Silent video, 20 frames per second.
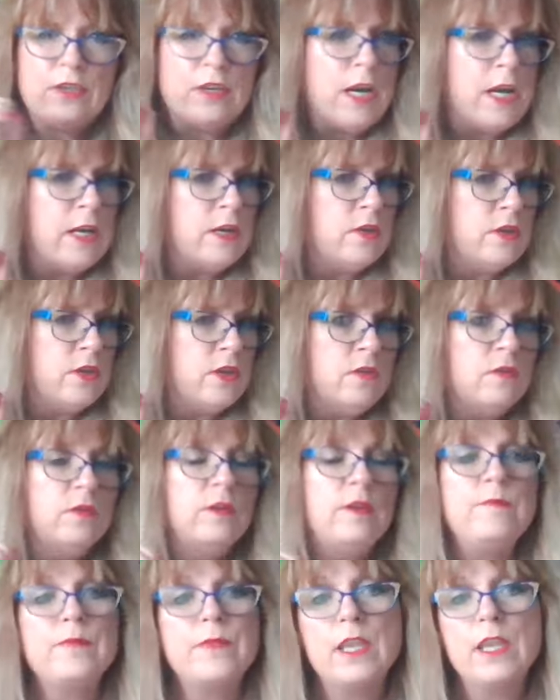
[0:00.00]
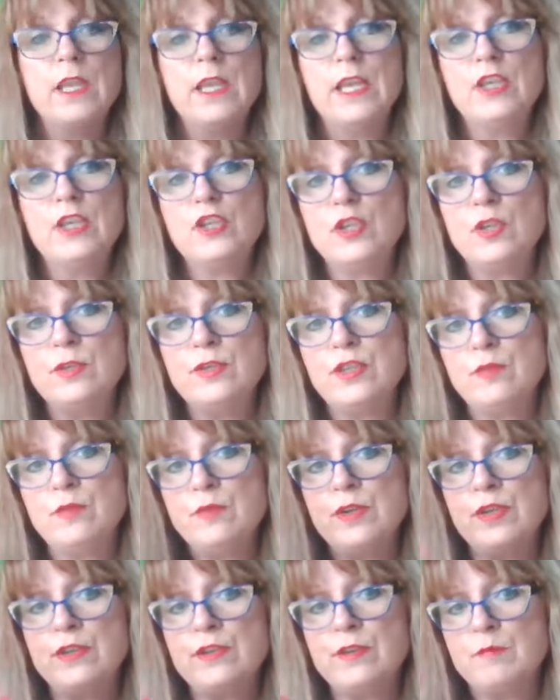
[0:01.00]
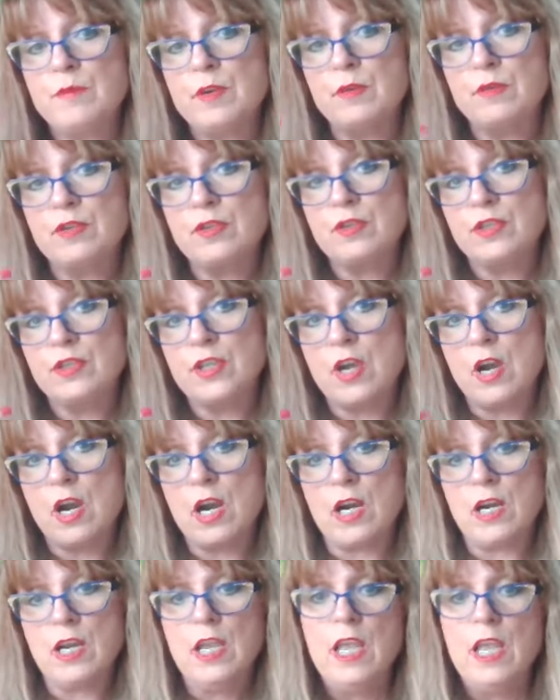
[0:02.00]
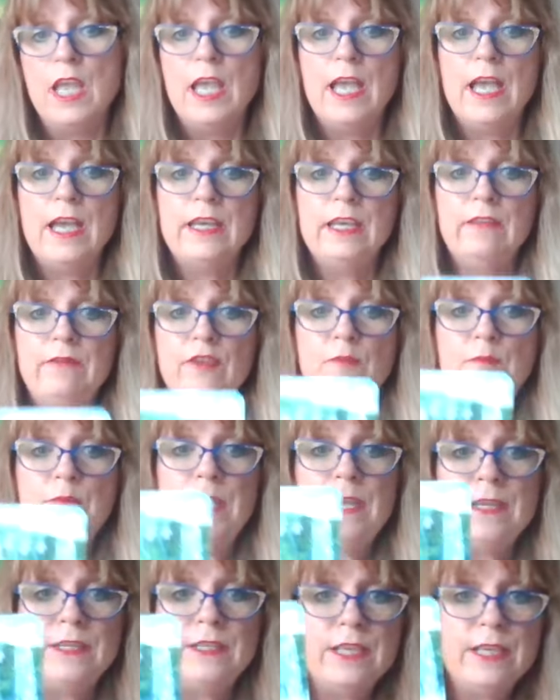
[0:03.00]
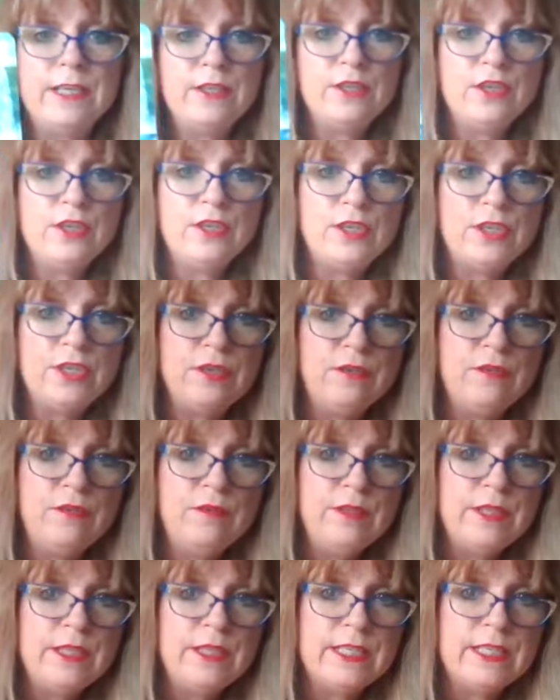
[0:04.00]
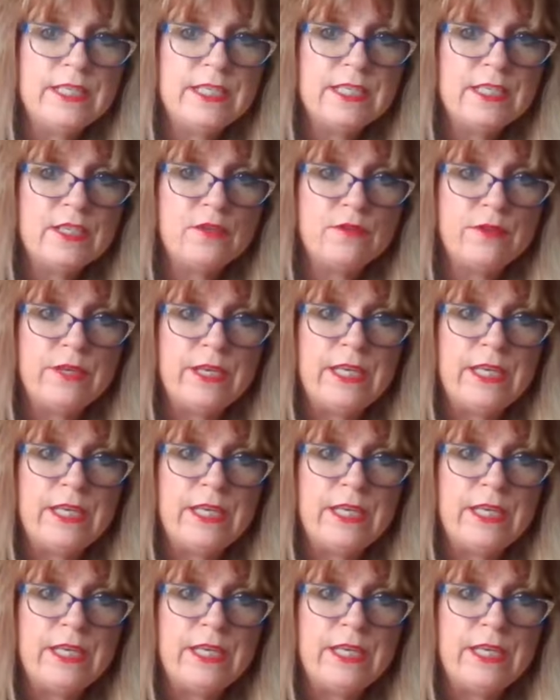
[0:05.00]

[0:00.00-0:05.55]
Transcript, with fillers: is, or I don't know, shows you where your emotions are. And if you pay attention to this is